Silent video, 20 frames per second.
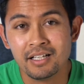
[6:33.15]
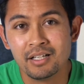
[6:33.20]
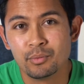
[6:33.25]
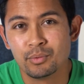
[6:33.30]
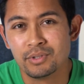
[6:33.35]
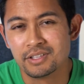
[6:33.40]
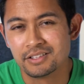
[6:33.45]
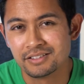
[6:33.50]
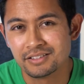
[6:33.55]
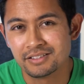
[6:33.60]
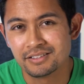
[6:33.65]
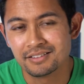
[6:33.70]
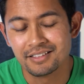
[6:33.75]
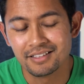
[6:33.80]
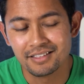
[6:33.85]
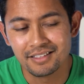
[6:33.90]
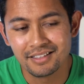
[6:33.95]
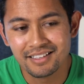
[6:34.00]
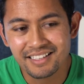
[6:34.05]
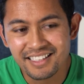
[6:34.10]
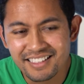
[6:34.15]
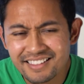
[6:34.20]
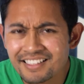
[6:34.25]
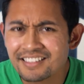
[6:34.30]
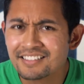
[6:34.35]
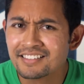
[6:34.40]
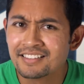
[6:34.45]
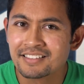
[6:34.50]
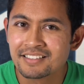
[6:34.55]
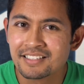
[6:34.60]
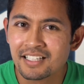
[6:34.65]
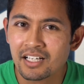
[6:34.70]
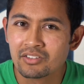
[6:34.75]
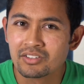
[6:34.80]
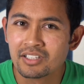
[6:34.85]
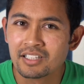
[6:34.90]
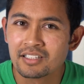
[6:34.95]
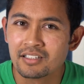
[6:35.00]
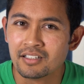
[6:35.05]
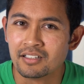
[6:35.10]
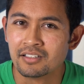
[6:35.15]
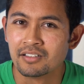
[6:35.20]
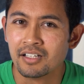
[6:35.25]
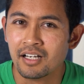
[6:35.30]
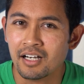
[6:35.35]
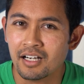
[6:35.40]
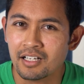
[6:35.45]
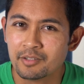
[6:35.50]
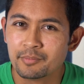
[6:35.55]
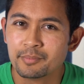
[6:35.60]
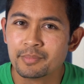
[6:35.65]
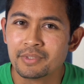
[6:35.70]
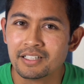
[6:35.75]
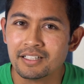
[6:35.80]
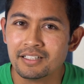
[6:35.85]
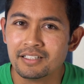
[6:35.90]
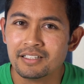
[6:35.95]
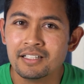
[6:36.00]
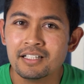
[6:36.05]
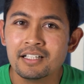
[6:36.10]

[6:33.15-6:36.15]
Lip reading: which it doesn't sound like a lot, but